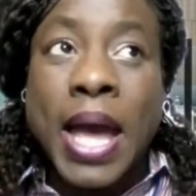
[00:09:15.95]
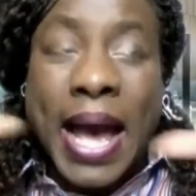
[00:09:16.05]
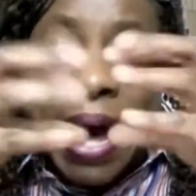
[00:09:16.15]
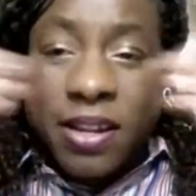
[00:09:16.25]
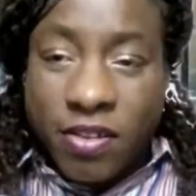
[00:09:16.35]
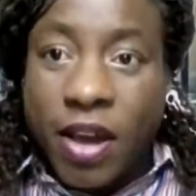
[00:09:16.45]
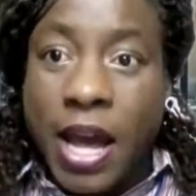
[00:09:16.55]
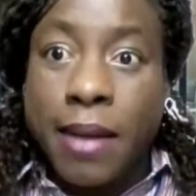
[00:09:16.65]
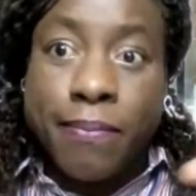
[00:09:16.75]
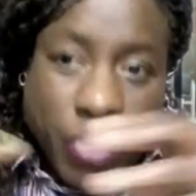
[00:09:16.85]
At the
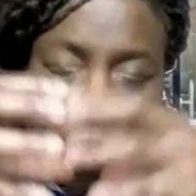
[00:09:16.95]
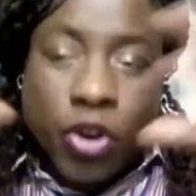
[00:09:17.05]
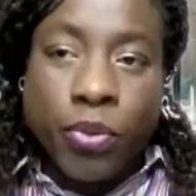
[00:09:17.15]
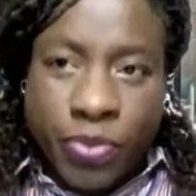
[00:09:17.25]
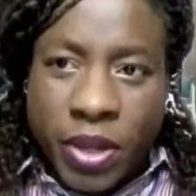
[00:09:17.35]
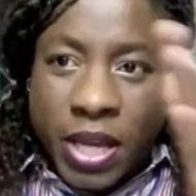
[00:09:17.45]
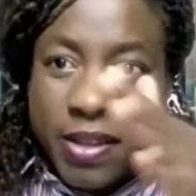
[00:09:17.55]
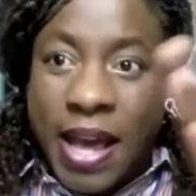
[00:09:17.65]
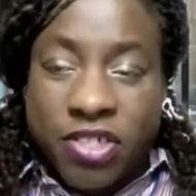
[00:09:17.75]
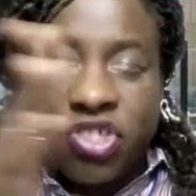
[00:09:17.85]
time, it
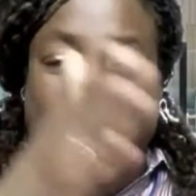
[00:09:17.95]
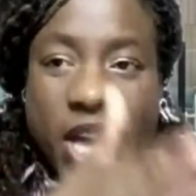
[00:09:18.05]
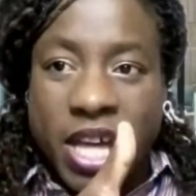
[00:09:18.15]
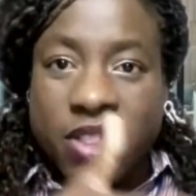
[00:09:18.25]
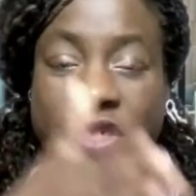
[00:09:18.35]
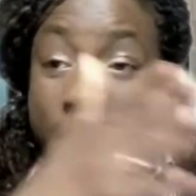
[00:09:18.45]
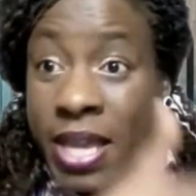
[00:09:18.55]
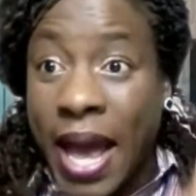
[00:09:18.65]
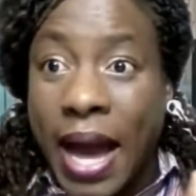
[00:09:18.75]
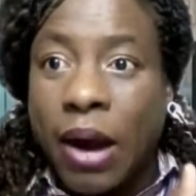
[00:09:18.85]
has changed
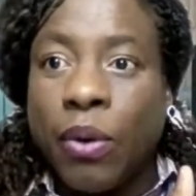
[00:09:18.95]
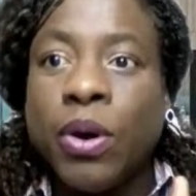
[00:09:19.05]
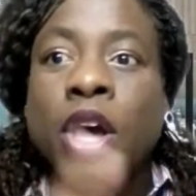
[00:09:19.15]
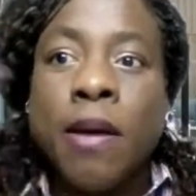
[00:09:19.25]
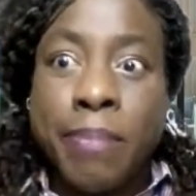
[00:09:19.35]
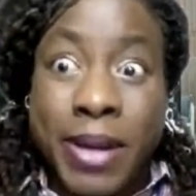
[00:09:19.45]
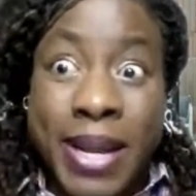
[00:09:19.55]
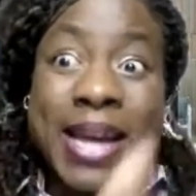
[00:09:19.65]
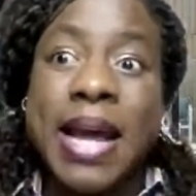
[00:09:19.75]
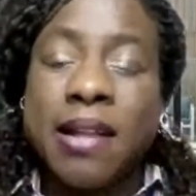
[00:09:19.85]
now, but at
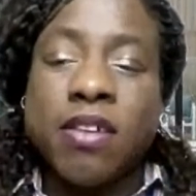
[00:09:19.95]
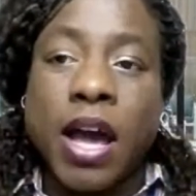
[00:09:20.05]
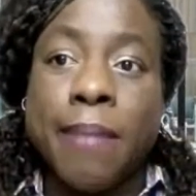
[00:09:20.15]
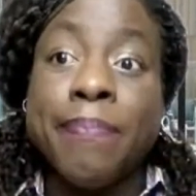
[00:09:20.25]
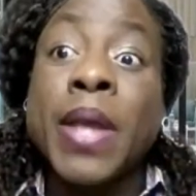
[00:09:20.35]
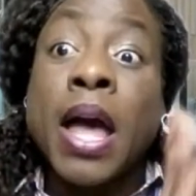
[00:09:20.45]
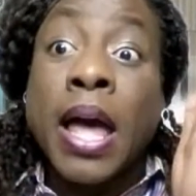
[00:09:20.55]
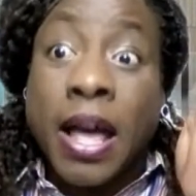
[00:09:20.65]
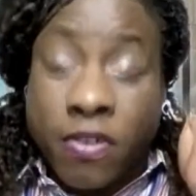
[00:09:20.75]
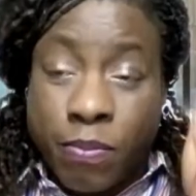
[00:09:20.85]
that time,
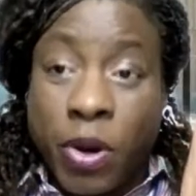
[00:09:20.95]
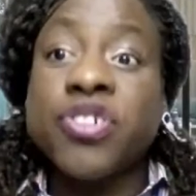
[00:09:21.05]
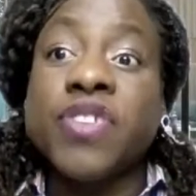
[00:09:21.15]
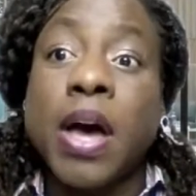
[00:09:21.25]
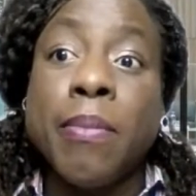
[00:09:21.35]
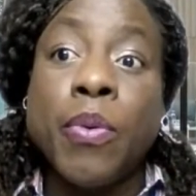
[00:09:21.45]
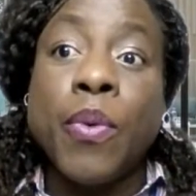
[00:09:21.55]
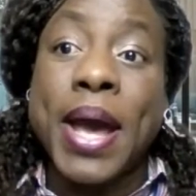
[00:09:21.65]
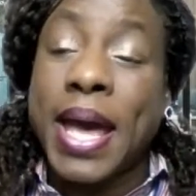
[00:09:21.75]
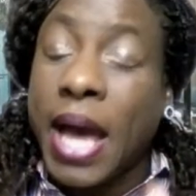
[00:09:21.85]
as much as I'm
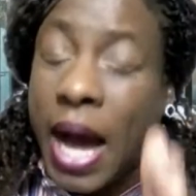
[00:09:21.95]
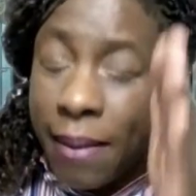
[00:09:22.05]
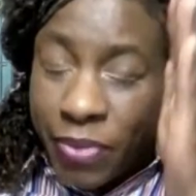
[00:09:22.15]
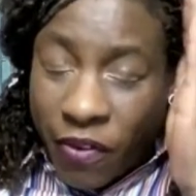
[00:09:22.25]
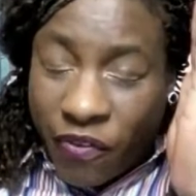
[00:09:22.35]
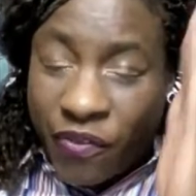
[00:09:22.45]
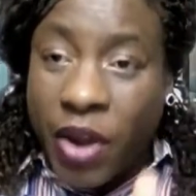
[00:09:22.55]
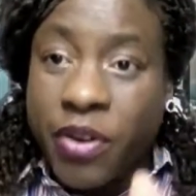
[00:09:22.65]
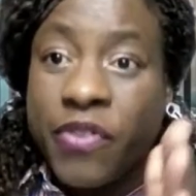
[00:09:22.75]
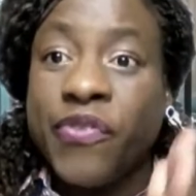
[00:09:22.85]
aware, I'm the
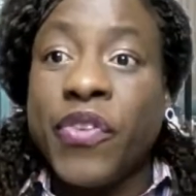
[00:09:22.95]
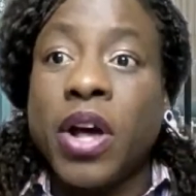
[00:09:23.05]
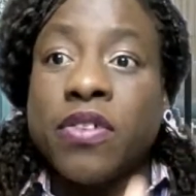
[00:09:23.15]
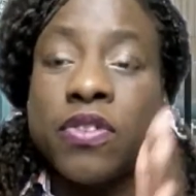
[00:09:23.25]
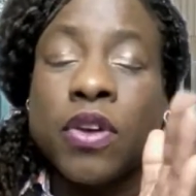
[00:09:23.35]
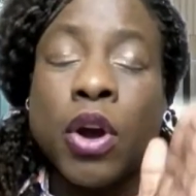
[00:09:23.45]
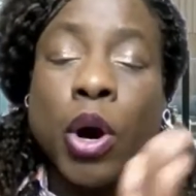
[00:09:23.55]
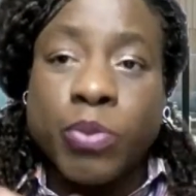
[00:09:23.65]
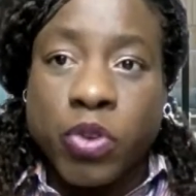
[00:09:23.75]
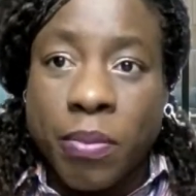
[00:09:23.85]
very first
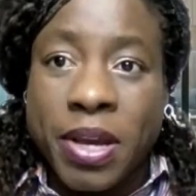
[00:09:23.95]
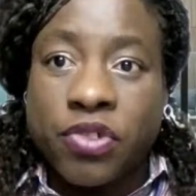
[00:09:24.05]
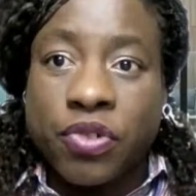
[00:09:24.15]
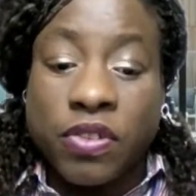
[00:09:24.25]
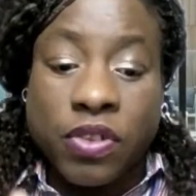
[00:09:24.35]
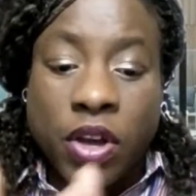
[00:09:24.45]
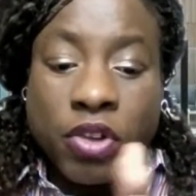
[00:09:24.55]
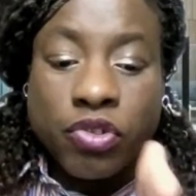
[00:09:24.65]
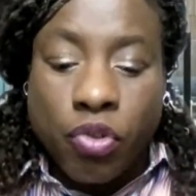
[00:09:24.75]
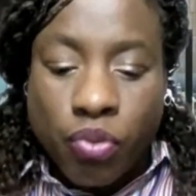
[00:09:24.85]
optometrist
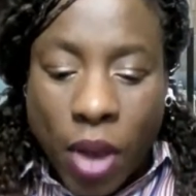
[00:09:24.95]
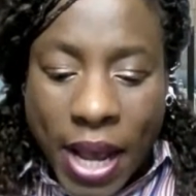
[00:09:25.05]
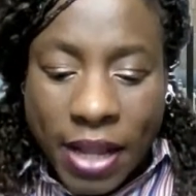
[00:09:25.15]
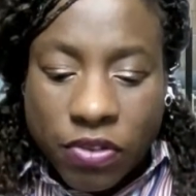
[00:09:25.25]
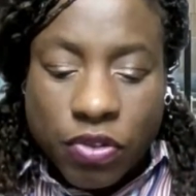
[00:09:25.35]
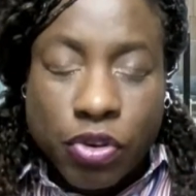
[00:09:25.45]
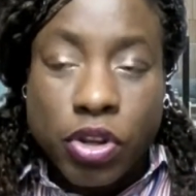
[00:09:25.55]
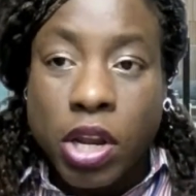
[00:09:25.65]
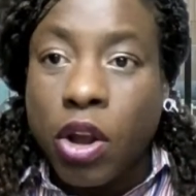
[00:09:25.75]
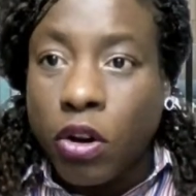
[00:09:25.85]
to do
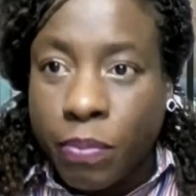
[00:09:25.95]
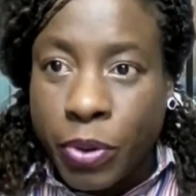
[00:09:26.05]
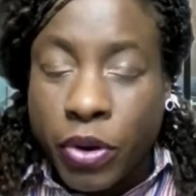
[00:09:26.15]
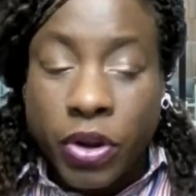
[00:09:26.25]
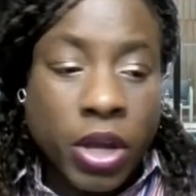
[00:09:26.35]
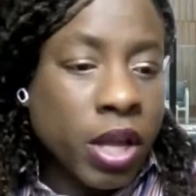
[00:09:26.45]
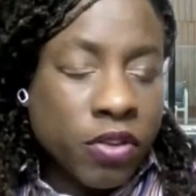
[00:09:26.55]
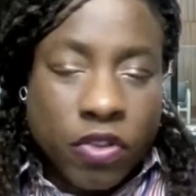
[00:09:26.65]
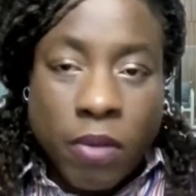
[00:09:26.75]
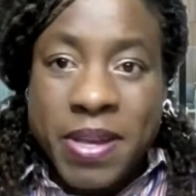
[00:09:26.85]
the logbook,
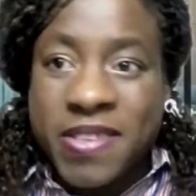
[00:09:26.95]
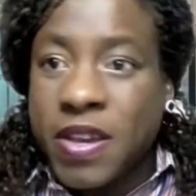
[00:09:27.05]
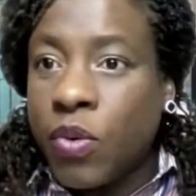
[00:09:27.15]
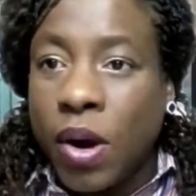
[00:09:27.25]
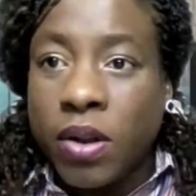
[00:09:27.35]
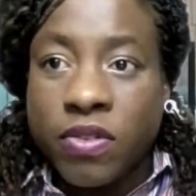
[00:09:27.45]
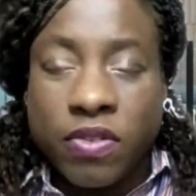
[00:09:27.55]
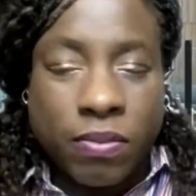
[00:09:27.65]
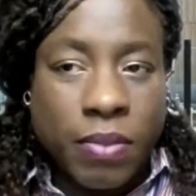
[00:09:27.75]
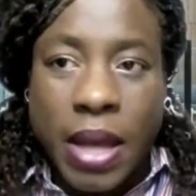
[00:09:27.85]
submit it once,
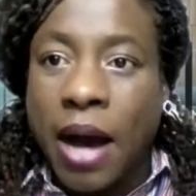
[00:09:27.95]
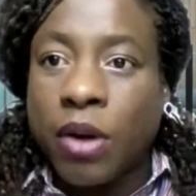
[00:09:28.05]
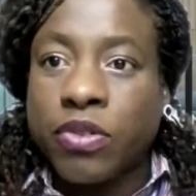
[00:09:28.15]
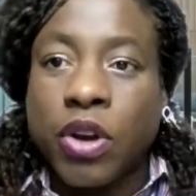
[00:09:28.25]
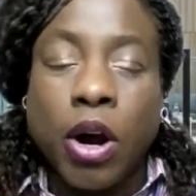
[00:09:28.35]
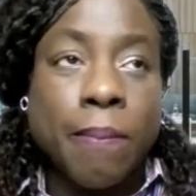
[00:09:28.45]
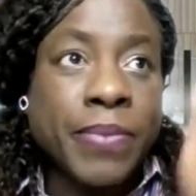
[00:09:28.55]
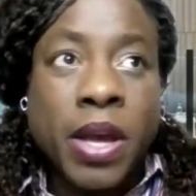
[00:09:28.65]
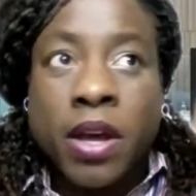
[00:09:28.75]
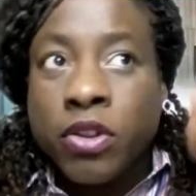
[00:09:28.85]
outcome,
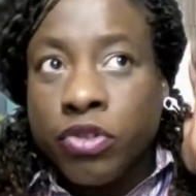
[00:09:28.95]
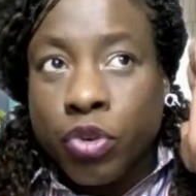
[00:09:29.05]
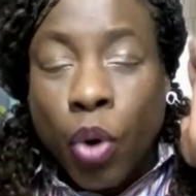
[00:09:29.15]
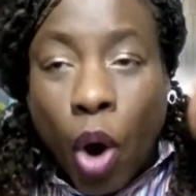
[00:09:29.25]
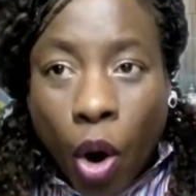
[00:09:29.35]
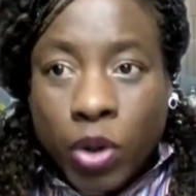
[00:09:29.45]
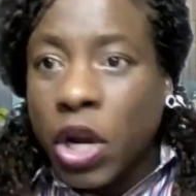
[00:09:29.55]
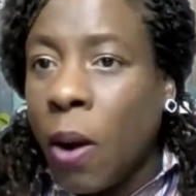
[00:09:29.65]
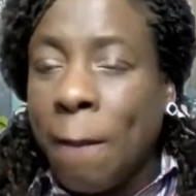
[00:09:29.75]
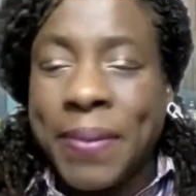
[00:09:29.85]
do all the
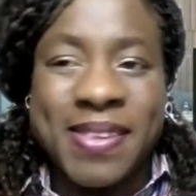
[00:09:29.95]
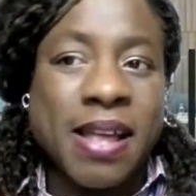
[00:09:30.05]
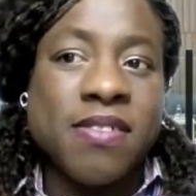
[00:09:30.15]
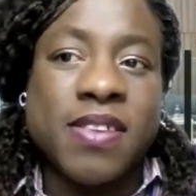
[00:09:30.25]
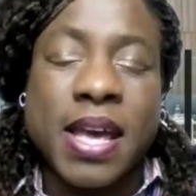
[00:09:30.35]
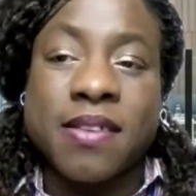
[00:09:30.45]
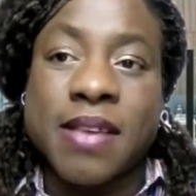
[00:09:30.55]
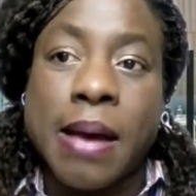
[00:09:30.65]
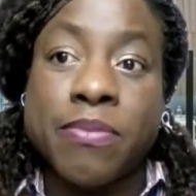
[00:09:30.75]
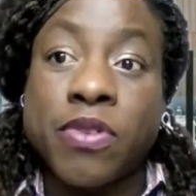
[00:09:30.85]
competency
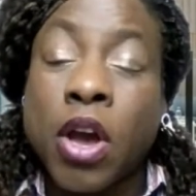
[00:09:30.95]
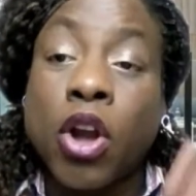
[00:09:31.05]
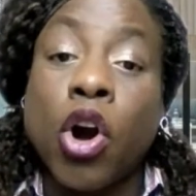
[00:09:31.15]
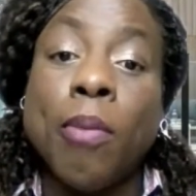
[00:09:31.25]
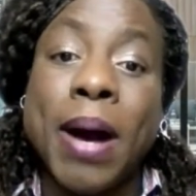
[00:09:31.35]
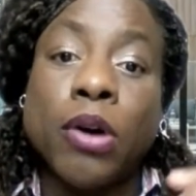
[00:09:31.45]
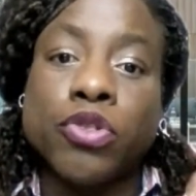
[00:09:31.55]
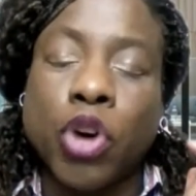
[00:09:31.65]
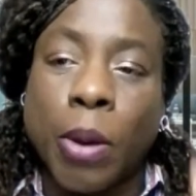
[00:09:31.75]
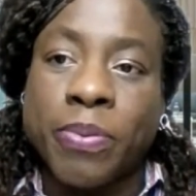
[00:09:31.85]
exams, come out
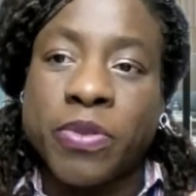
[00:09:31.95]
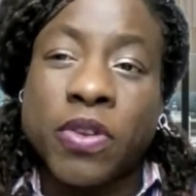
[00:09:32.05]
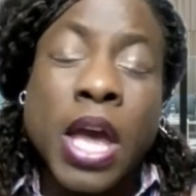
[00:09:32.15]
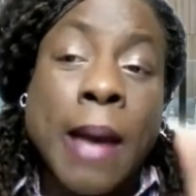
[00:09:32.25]
tops.